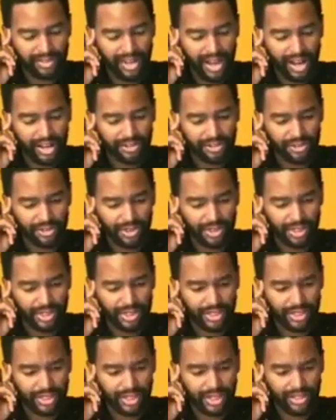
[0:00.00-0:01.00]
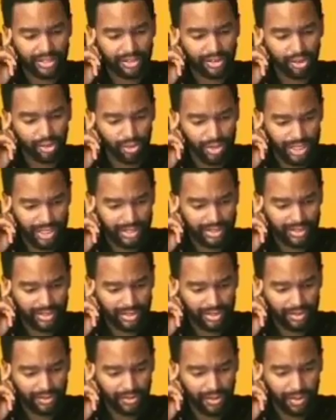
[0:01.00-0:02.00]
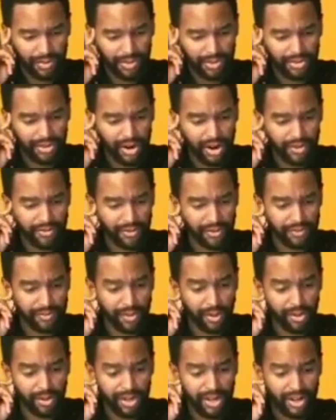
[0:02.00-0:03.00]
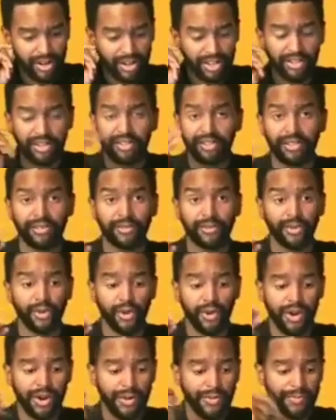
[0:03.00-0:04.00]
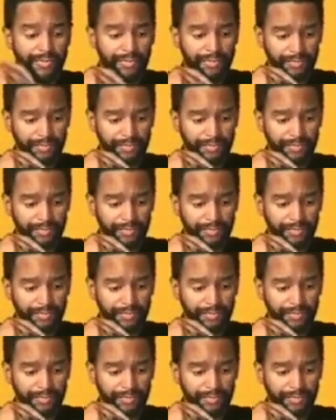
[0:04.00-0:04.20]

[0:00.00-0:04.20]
actually a tweet from the sheriff of Polk County. This is in Florida.